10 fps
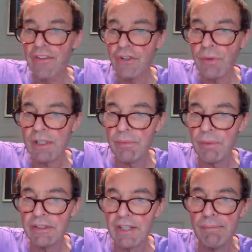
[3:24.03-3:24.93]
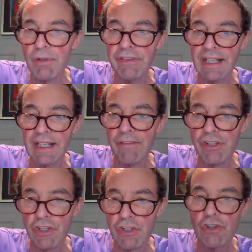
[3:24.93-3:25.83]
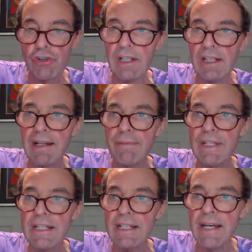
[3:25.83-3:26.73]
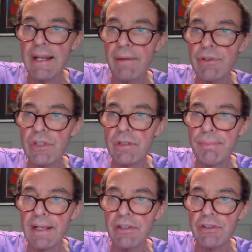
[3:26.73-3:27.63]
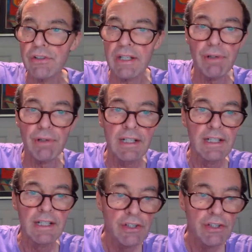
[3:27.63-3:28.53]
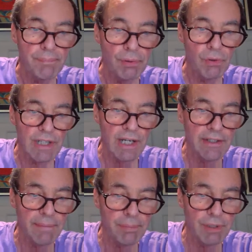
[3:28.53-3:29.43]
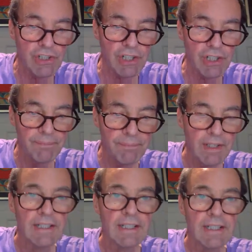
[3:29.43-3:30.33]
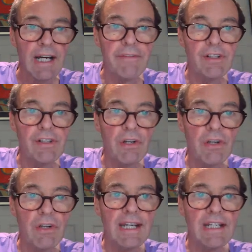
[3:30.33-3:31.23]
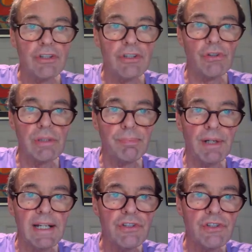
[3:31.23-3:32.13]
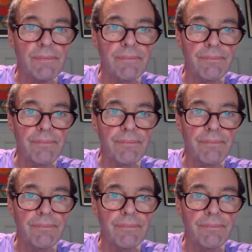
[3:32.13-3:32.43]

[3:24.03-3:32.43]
the 21-day moving average. It's struggling a bit here, and I would suspect it's going to put support under pressure. And if you look at the gas oil spreads,